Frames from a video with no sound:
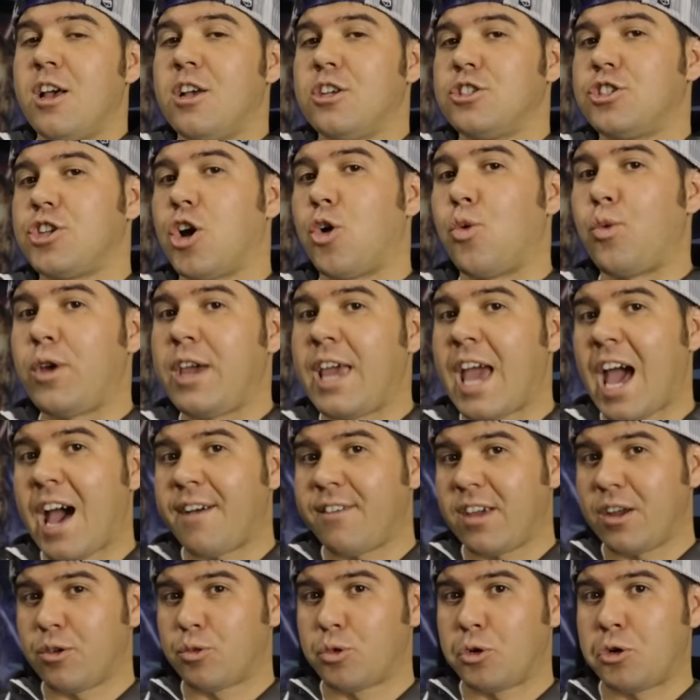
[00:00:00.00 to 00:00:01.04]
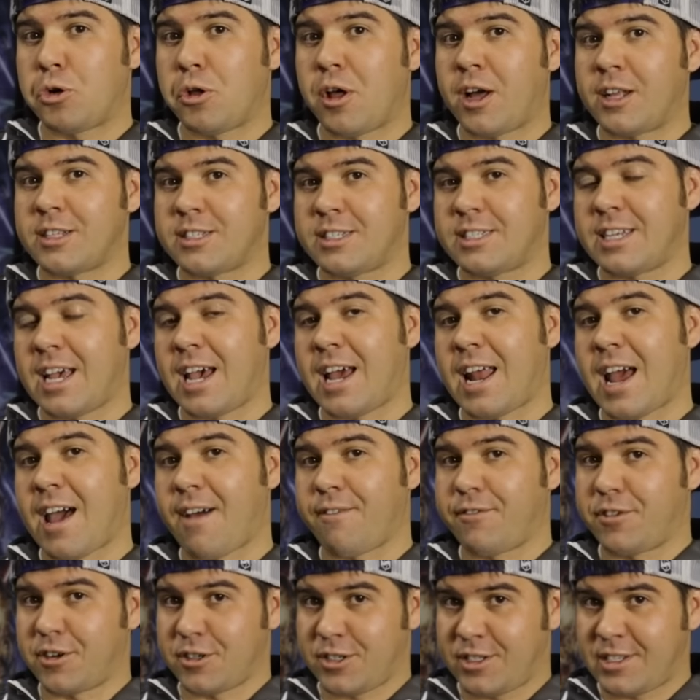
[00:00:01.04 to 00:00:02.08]
So we have a rule on set
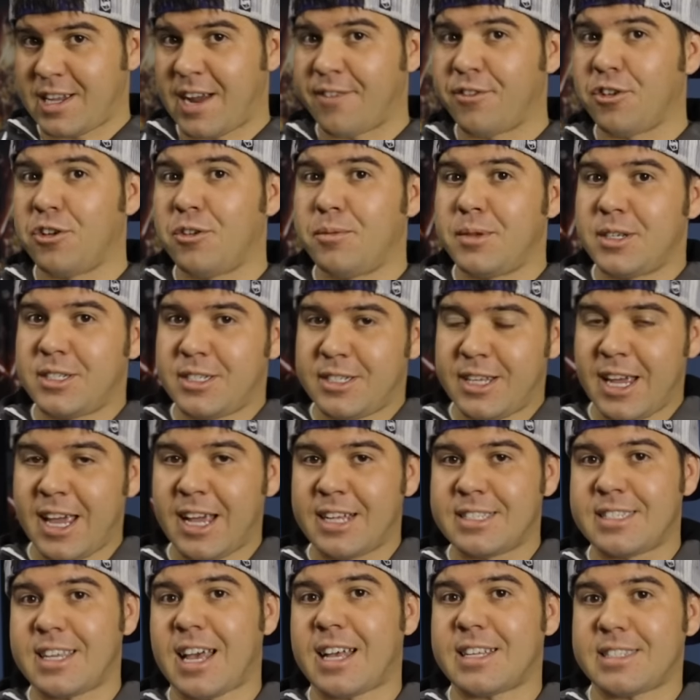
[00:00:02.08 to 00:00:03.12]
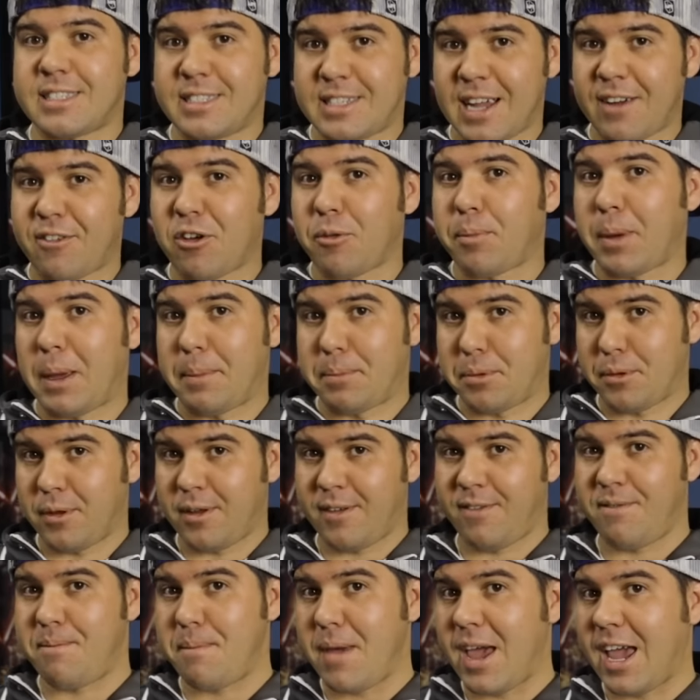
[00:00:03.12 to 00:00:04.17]
after several mistakes that several people
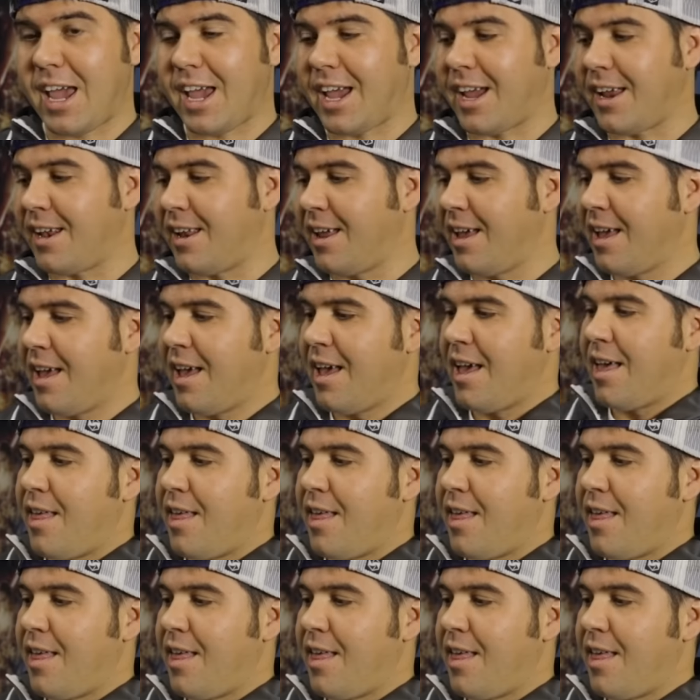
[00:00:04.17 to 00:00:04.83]
have made